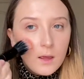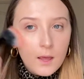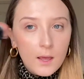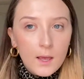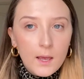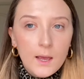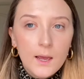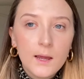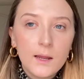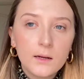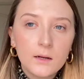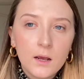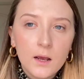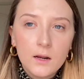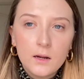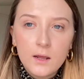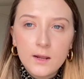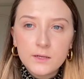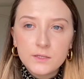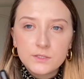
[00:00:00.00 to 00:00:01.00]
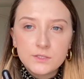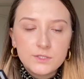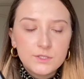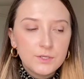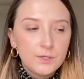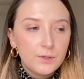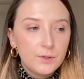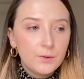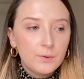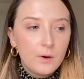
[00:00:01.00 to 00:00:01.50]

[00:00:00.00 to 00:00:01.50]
And I like to